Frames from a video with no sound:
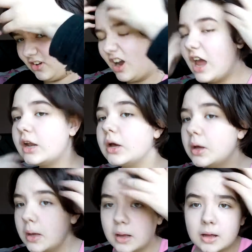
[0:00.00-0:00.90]
your head,
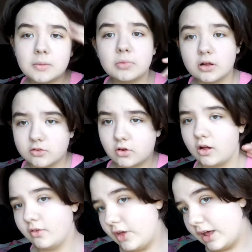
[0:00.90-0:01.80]
pull it so
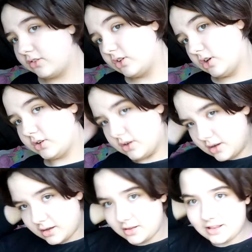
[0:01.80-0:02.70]
all that's good.
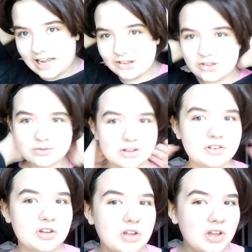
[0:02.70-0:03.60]
Now this
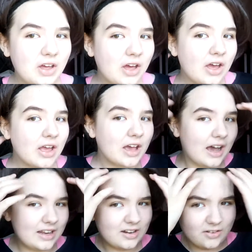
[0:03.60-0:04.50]
one
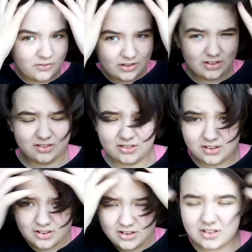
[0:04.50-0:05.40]
kind of is
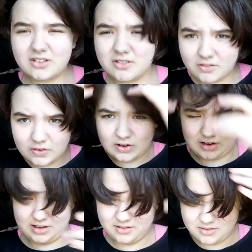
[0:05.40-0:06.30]

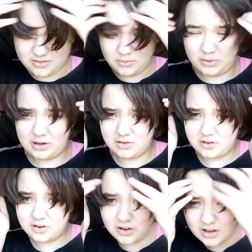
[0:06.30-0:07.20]
very
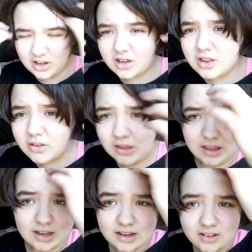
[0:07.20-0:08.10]
weird. You can
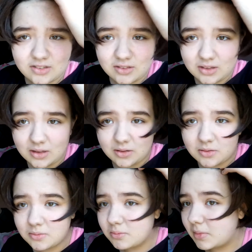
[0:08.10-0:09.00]
kind of see
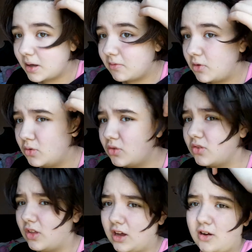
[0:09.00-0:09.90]
my roots
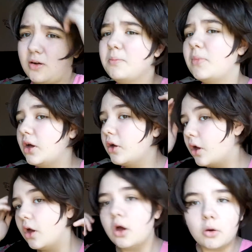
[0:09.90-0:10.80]
there, but
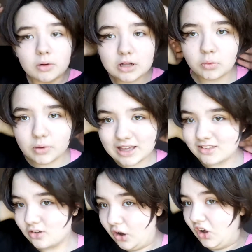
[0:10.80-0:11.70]
when the wig
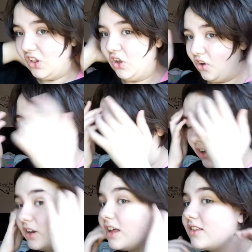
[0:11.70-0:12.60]
is all
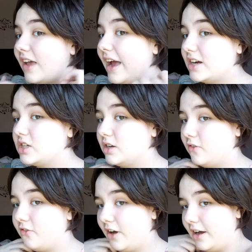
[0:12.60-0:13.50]
on, it's actually
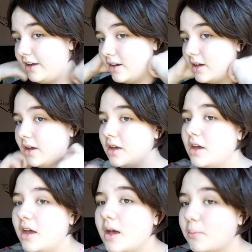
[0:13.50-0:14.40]
fine,
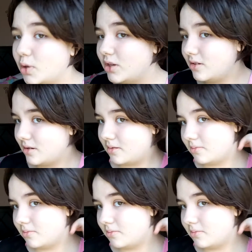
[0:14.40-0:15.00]
but